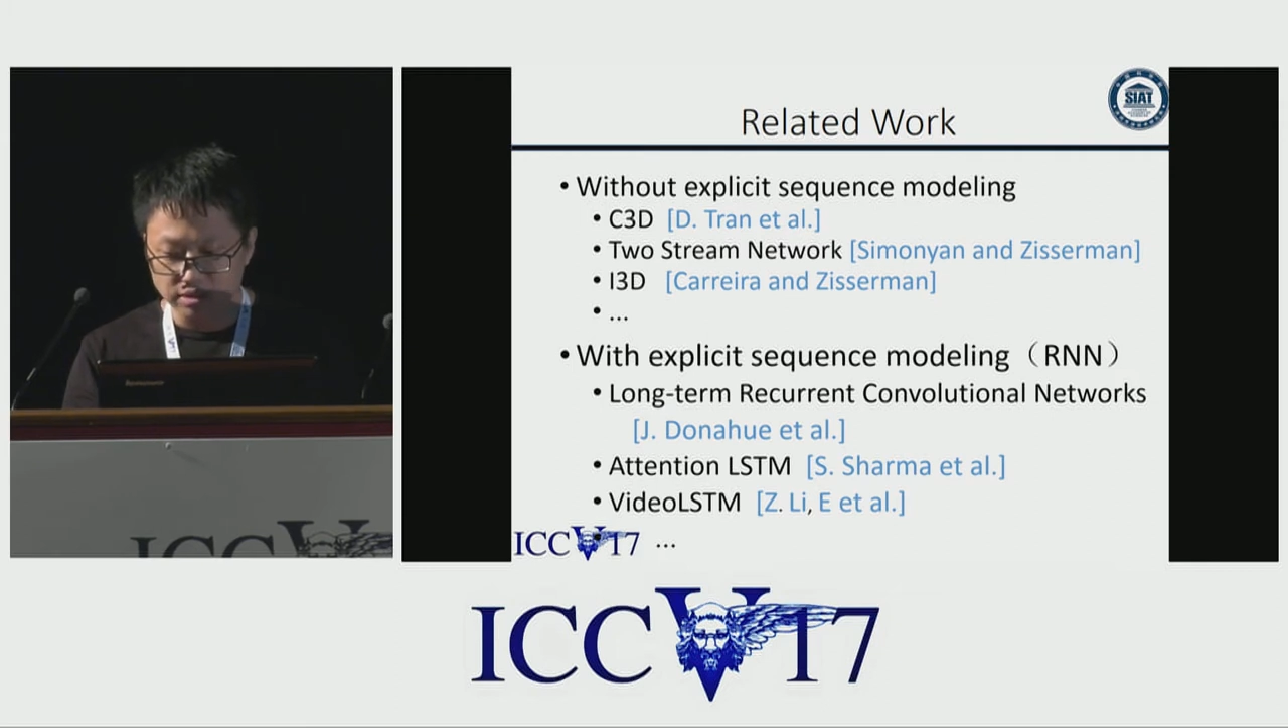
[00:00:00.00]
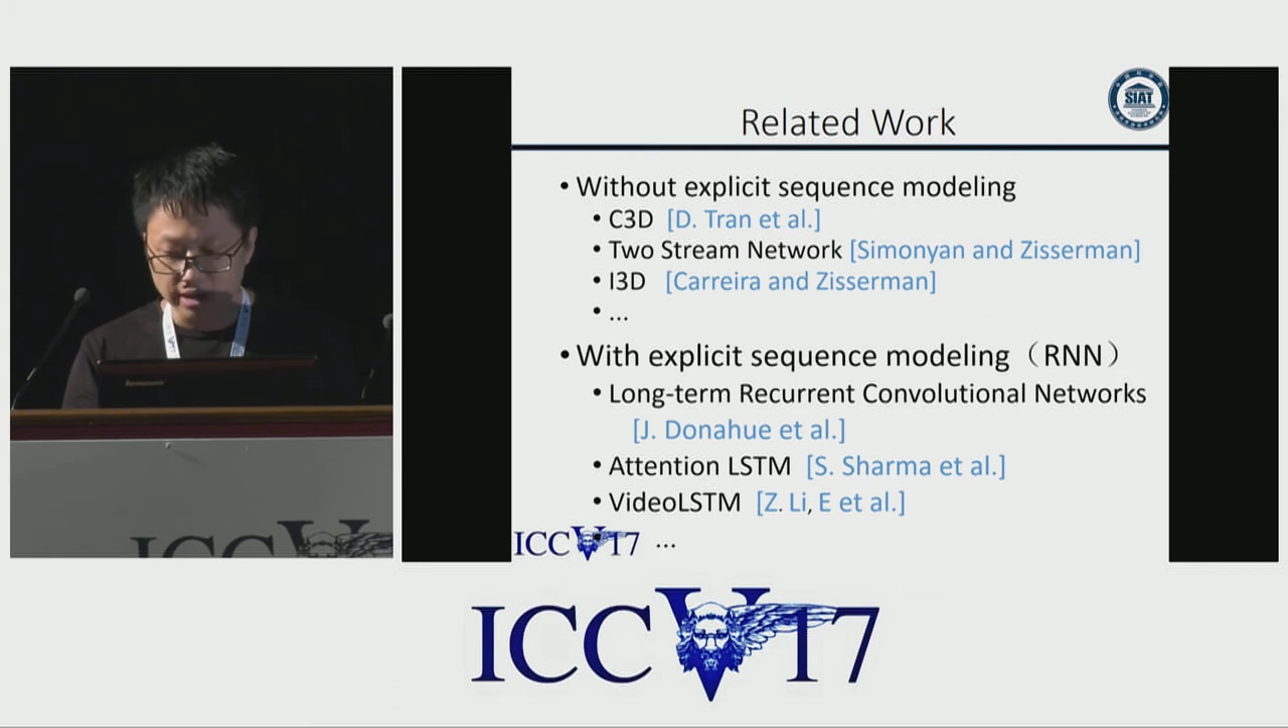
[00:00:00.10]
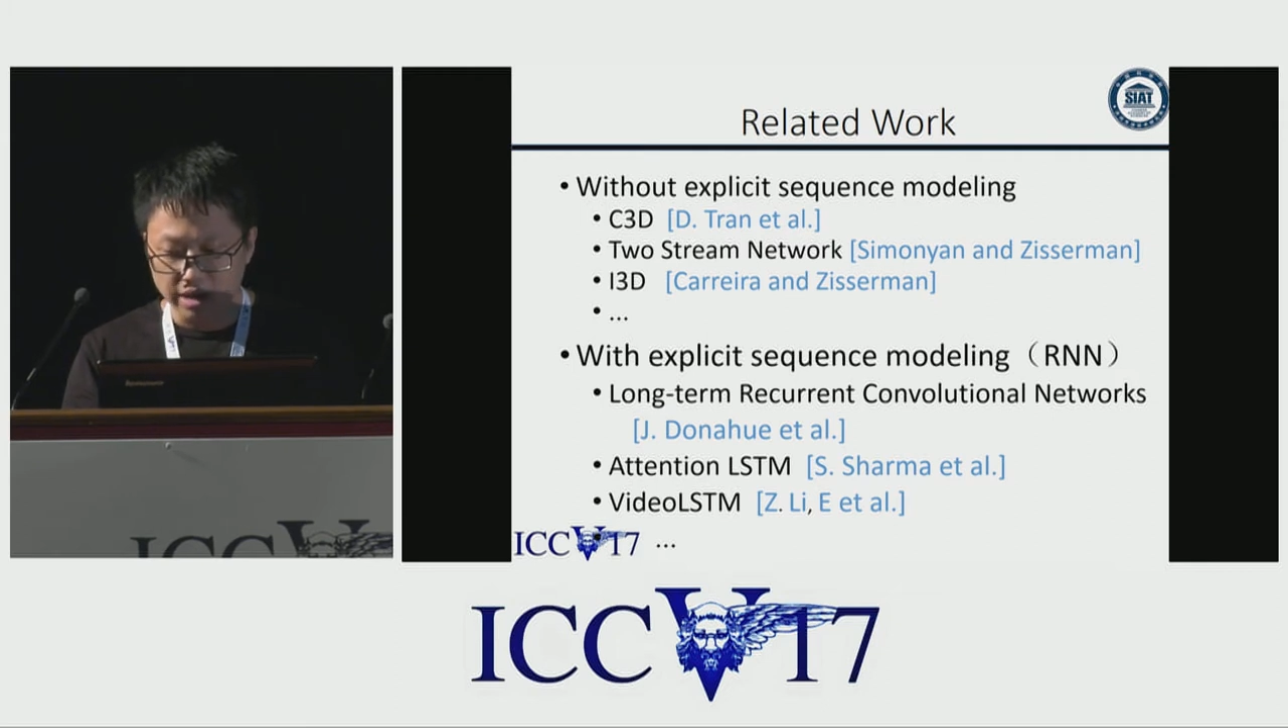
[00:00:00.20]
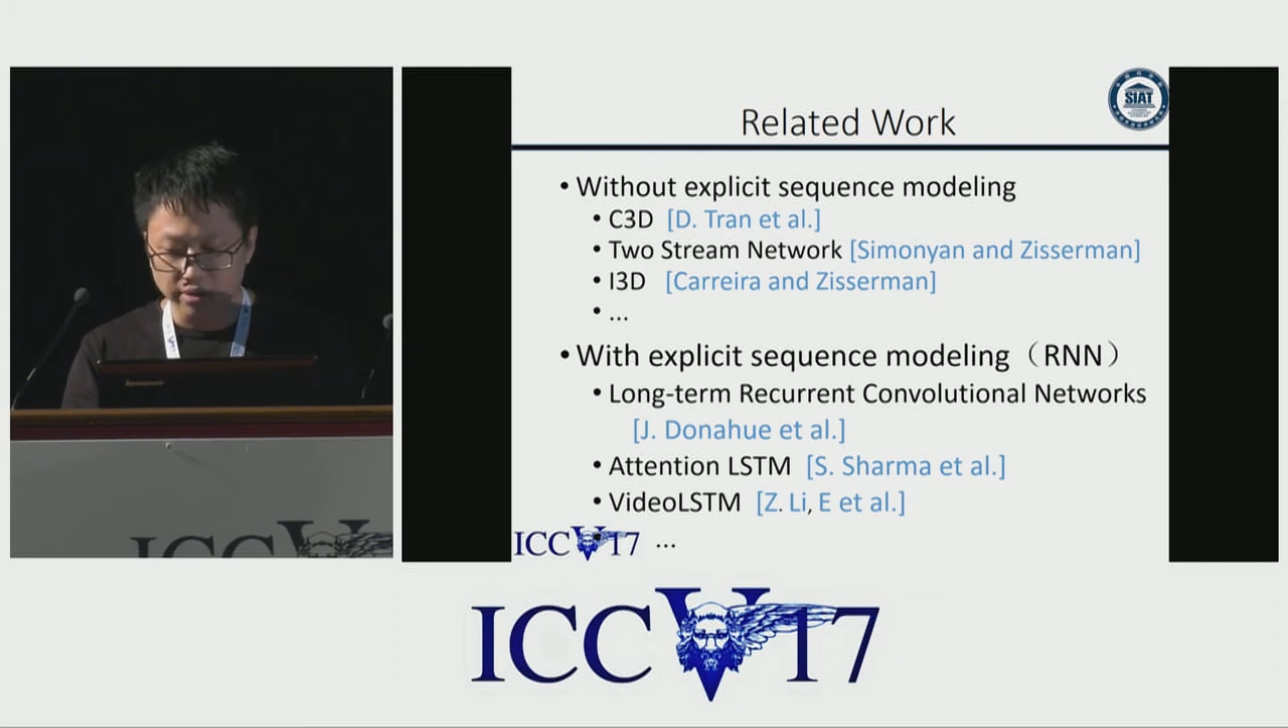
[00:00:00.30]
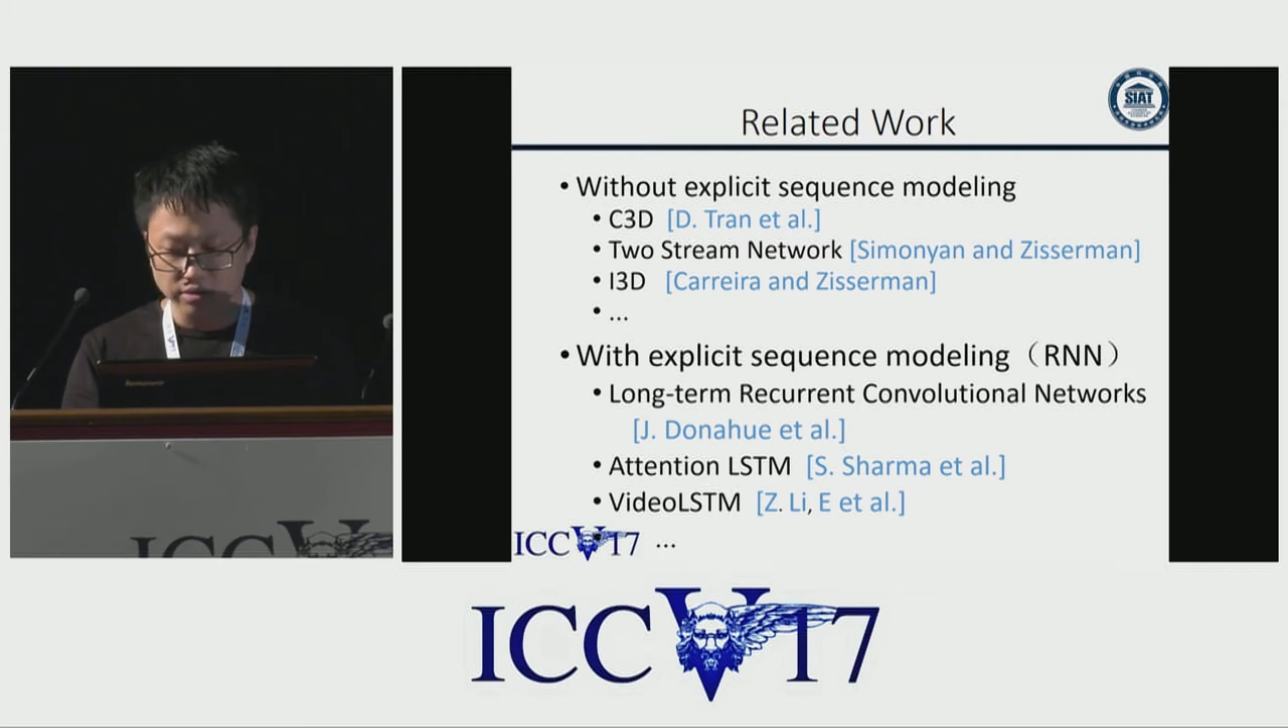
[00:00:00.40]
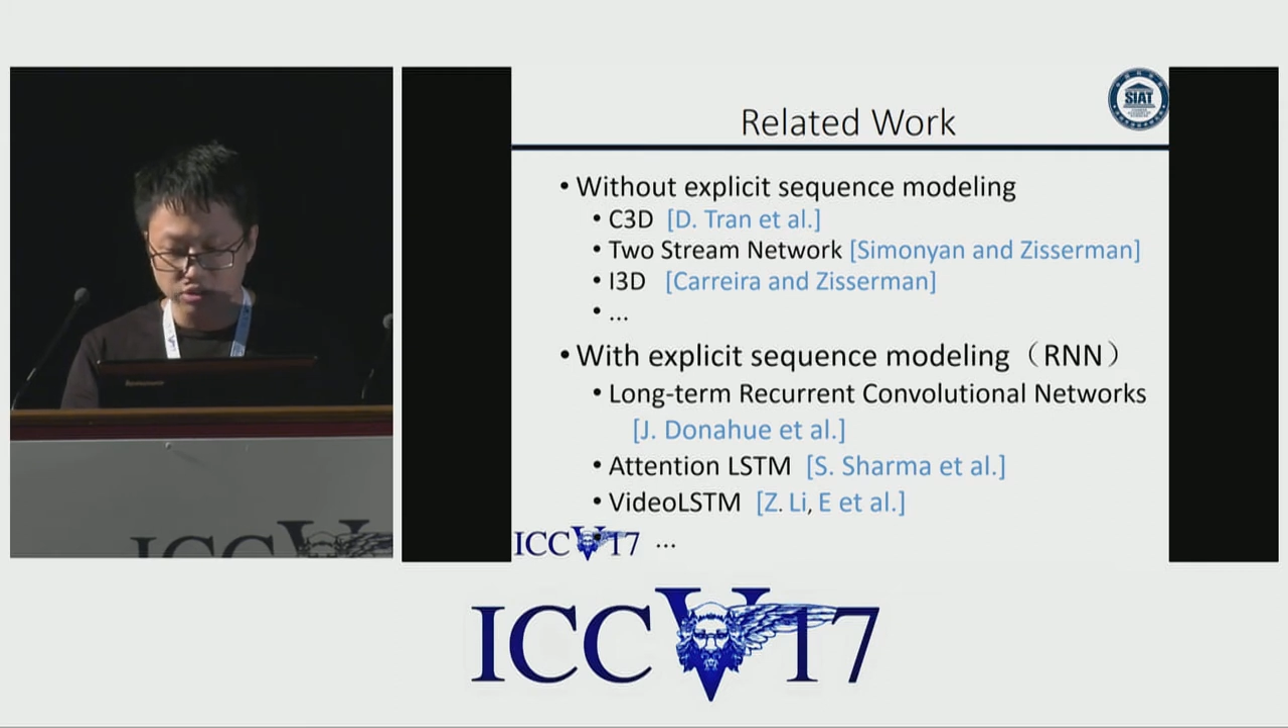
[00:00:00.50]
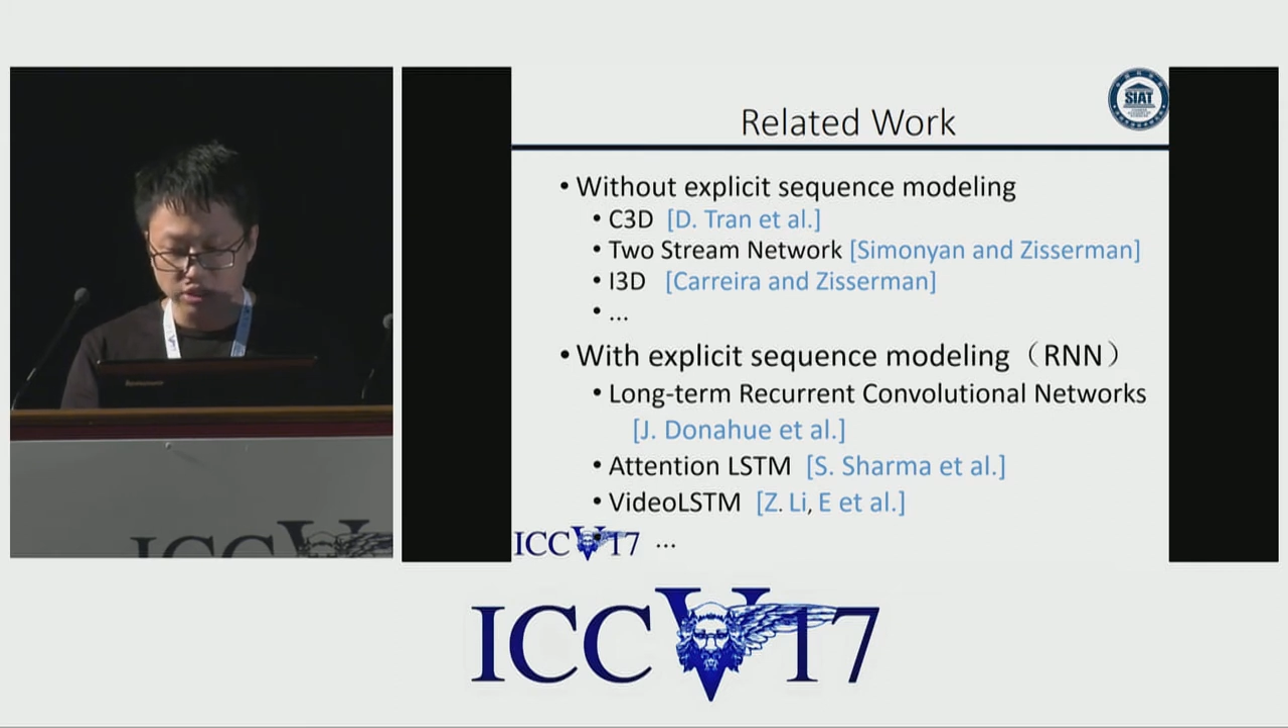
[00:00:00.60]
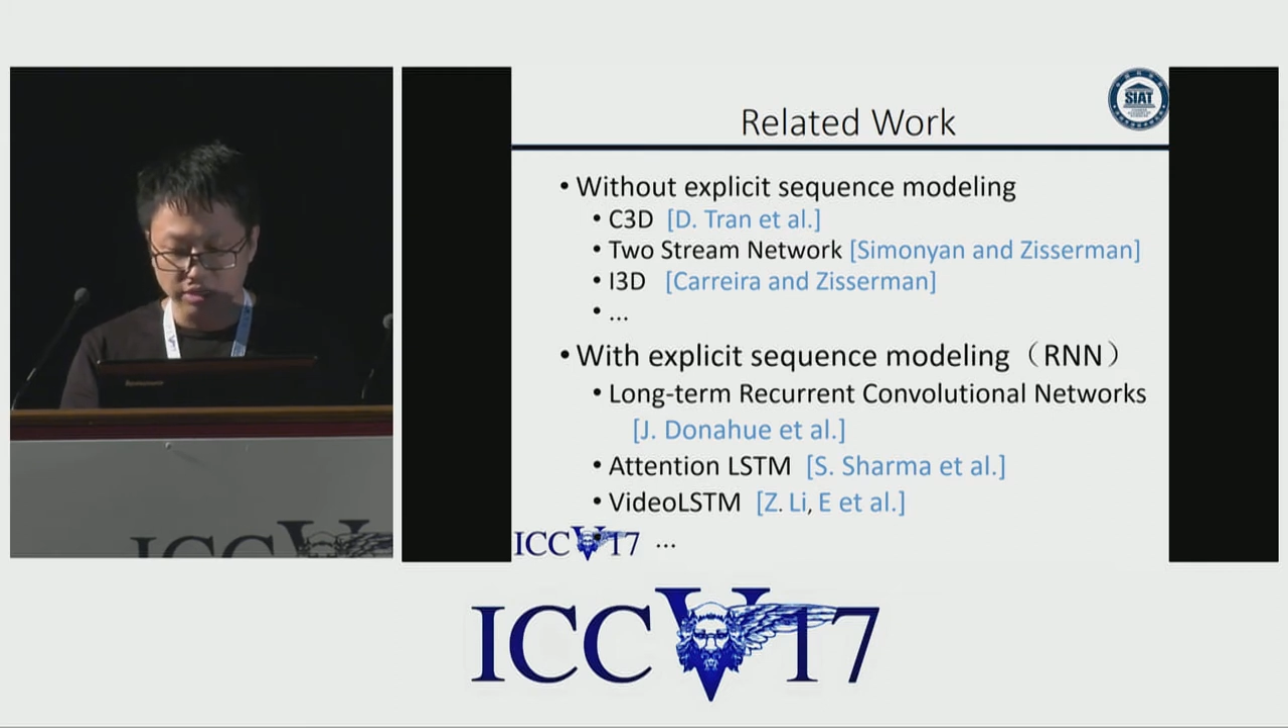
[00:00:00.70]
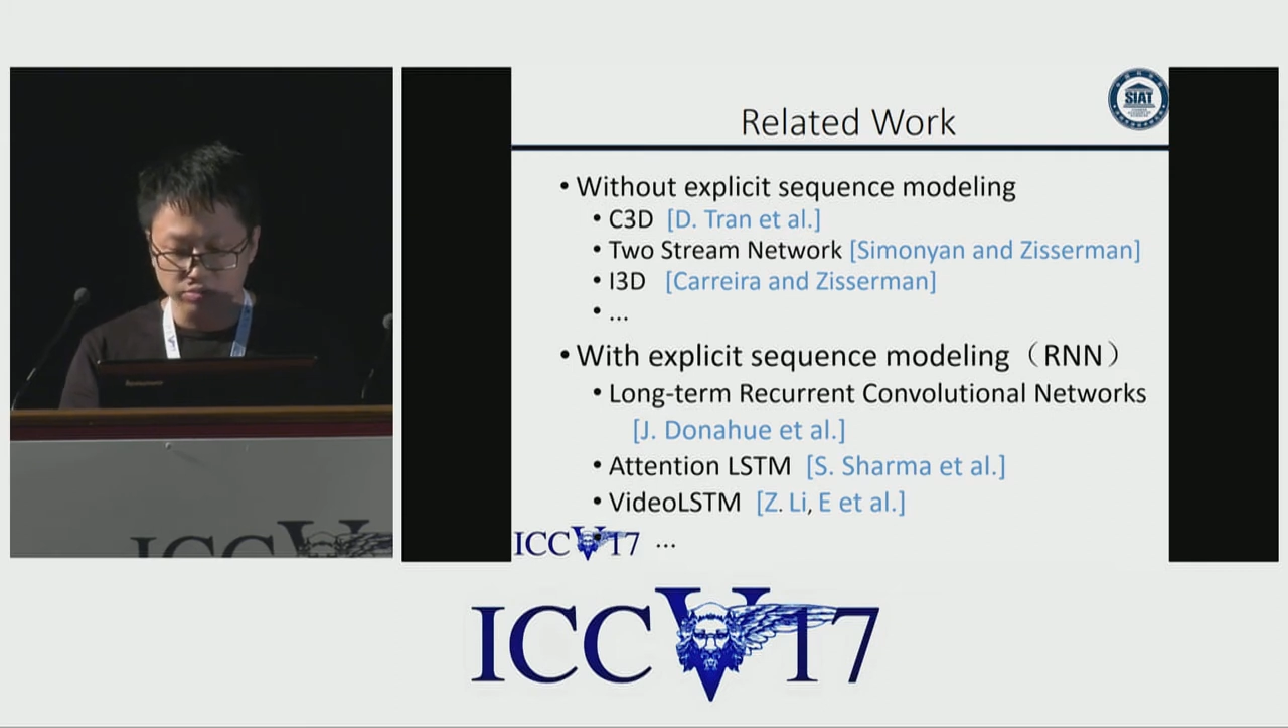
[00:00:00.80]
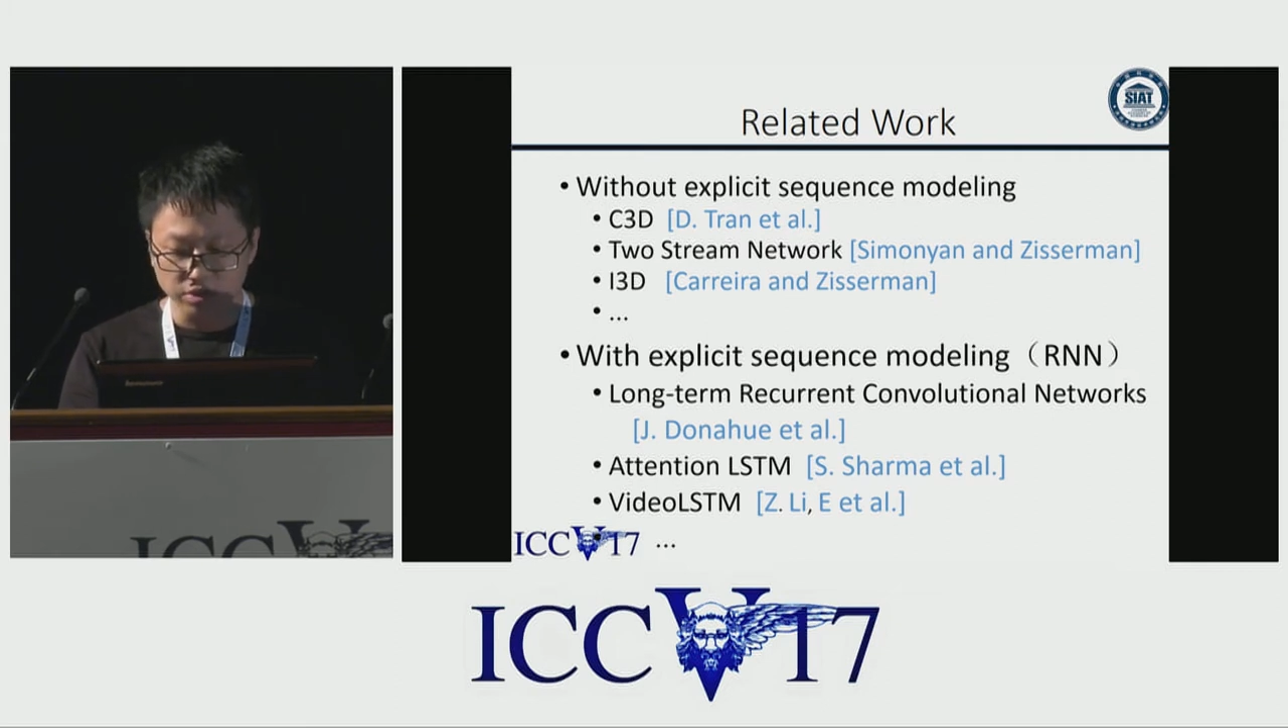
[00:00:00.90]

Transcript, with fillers: L S T M